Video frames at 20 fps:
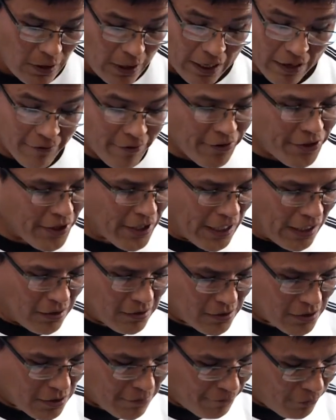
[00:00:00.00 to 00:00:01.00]
Everything
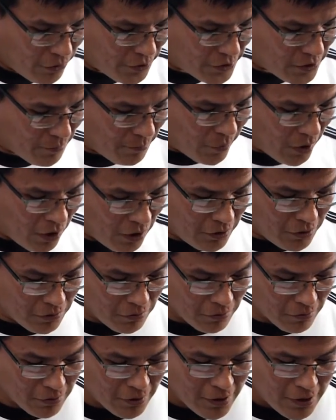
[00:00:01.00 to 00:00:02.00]
else is forced upon
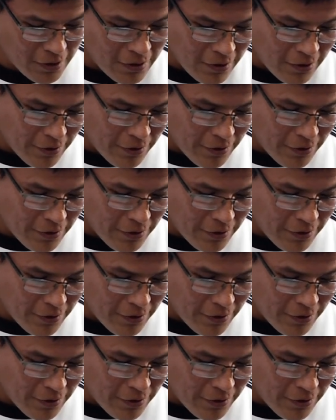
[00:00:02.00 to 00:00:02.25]
you